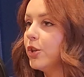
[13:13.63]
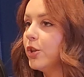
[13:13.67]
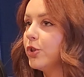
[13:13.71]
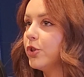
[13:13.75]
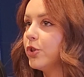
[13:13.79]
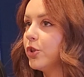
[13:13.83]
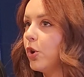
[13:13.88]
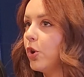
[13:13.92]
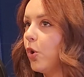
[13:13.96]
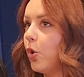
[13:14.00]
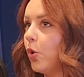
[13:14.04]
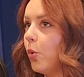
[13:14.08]

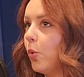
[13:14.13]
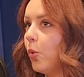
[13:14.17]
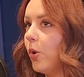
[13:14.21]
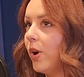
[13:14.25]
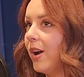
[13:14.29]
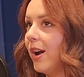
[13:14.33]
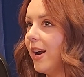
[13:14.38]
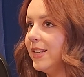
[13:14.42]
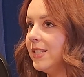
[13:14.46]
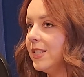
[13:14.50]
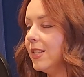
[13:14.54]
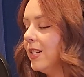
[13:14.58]
So
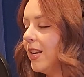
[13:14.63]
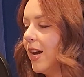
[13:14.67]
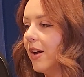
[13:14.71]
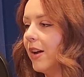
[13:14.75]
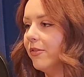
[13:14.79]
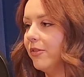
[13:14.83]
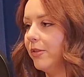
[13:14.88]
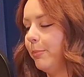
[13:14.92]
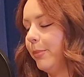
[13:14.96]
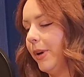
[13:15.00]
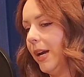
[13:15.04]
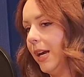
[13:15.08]
I didn't
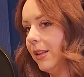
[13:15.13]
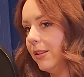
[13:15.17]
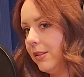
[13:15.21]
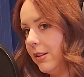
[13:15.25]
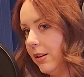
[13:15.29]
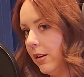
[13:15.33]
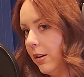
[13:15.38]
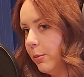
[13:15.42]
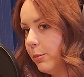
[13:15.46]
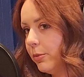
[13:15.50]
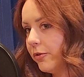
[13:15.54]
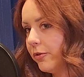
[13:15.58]
have a
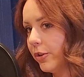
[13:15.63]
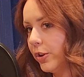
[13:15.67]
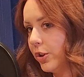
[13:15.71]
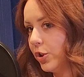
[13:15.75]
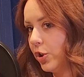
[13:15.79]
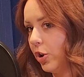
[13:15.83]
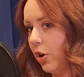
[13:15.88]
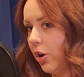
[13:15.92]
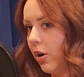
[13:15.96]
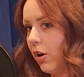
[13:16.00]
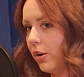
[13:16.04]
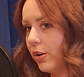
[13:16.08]
bathtub for
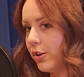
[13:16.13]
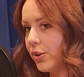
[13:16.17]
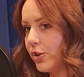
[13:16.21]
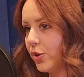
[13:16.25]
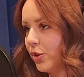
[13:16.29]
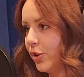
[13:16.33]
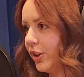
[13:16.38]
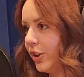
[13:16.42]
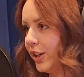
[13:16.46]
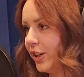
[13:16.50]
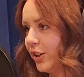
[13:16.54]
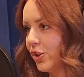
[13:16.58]
dogs
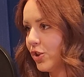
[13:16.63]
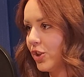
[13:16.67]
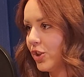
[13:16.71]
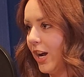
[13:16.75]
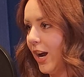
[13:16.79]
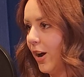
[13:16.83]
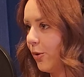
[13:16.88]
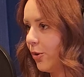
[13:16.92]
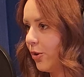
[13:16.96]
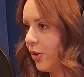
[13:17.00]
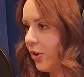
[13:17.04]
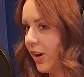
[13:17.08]
or like a
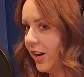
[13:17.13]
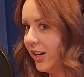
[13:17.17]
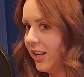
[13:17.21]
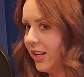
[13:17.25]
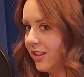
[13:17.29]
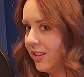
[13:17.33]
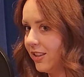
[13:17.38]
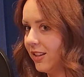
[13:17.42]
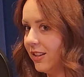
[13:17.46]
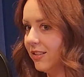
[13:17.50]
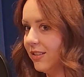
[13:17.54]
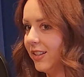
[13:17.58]
shower or
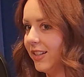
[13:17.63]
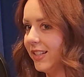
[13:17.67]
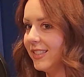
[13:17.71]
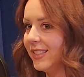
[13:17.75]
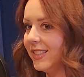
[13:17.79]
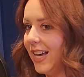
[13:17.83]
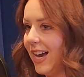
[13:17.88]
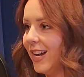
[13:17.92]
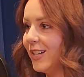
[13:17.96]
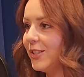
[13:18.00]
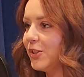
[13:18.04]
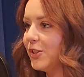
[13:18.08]
anything like
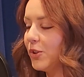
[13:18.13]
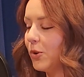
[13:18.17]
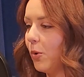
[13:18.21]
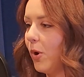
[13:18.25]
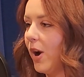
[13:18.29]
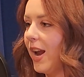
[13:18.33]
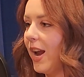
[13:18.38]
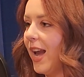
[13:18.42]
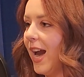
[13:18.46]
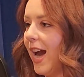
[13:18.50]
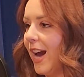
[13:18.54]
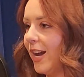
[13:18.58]
that. So
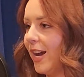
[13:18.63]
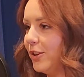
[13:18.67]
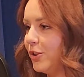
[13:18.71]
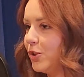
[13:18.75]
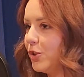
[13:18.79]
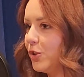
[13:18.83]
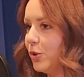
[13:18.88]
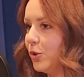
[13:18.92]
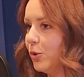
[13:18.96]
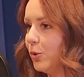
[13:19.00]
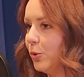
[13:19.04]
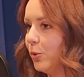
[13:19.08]
I had
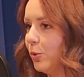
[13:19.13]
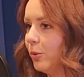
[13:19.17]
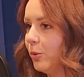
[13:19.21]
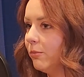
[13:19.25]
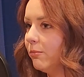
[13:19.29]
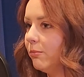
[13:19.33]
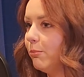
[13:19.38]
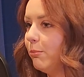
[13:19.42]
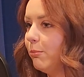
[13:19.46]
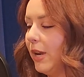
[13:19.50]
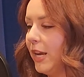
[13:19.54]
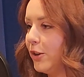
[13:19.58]
to
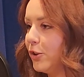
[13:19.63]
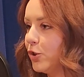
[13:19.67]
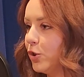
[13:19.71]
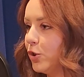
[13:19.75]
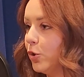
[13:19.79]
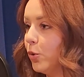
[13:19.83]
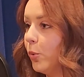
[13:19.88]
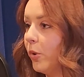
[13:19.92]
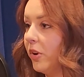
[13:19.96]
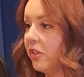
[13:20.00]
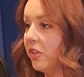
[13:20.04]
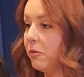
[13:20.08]
make
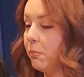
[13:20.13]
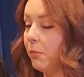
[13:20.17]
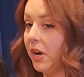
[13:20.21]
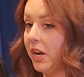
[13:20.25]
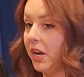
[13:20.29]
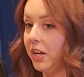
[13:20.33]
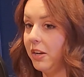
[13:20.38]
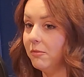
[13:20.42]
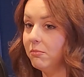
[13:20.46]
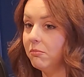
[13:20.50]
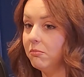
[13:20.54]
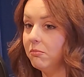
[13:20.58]
do with
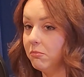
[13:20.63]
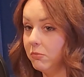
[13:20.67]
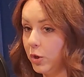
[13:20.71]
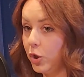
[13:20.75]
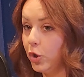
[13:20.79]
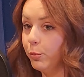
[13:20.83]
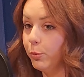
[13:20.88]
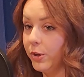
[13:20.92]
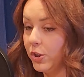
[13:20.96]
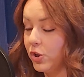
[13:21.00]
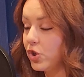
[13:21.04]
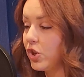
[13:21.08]
my
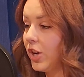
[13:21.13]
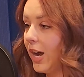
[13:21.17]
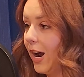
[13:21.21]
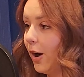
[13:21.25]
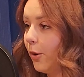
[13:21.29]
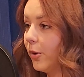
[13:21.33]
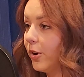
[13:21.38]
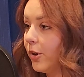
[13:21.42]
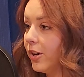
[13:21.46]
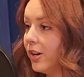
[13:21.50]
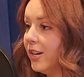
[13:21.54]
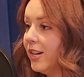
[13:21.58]
human
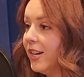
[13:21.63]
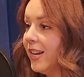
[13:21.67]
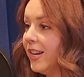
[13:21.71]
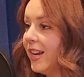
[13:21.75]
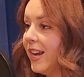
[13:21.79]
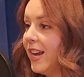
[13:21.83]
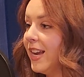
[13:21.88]
shower.